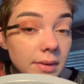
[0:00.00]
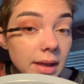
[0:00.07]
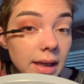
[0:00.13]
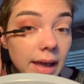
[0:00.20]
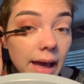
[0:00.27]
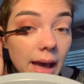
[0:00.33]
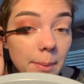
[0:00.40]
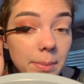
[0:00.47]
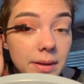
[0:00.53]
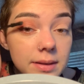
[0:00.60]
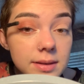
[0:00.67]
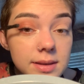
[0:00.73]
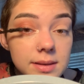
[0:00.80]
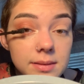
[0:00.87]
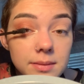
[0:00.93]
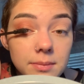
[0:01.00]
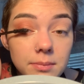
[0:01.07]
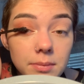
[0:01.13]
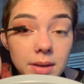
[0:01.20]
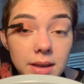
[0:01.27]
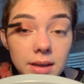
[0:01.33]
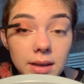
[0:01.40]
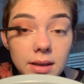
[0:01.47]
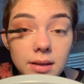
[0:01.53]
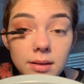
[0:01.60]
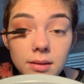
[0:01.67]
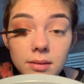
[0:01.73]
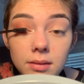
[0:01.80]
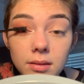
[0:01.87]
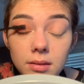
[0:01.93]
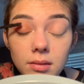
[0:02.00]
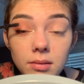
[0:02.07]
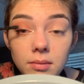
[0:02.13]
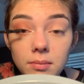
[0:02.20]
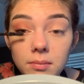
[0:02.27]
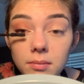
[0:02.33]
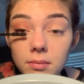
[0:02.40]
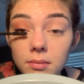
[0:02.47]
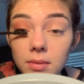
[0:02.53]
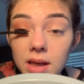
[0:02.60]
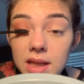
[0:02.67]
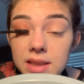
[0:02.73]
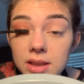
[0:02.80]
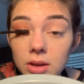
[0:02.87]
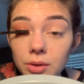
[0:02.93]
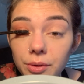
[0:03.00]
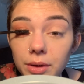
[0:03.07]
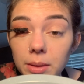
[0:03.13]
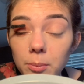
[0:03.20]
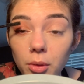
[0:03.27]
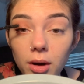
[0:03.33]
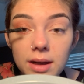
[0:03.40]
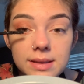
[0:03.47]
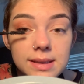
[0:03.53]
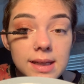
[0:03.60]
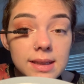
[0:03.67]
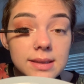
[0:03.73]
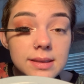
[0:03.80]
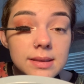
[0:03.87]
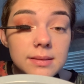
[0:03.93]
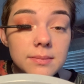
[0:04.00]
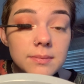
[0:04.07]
it happens, but it's a learning process.